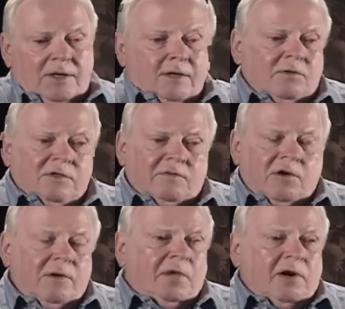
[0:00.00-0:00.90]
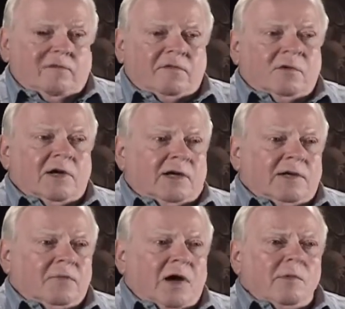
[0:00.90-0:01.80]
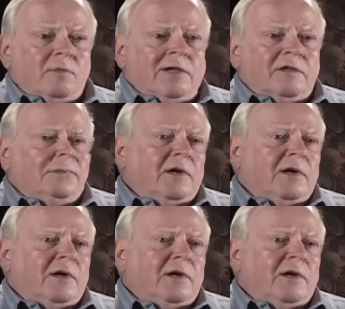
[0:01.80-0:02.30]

It was a very powerful gun, probably the